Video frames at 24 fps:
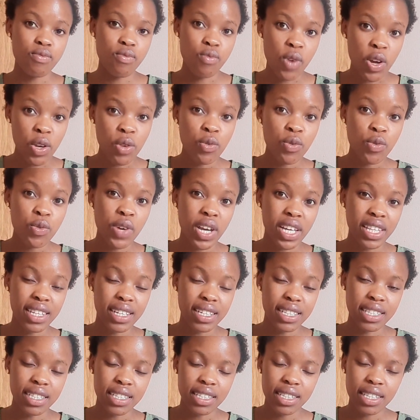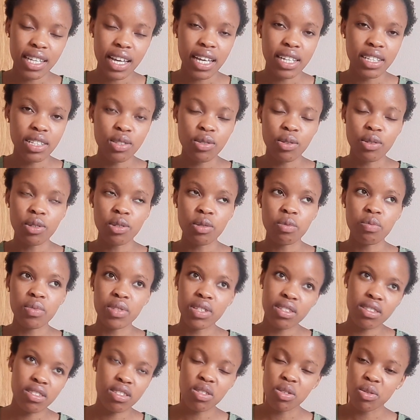when you get registered it's going to
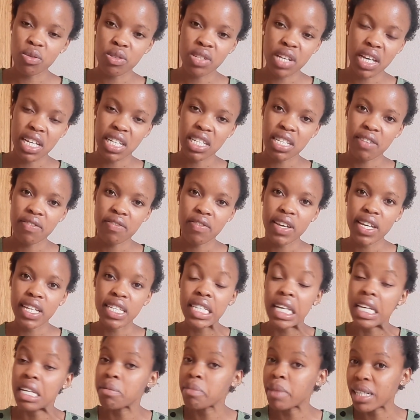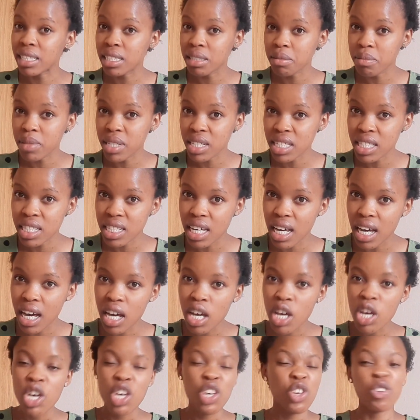be user interface and
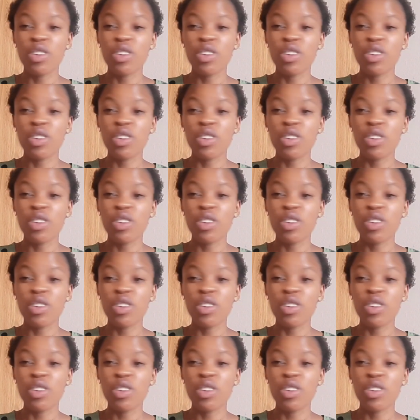multimedia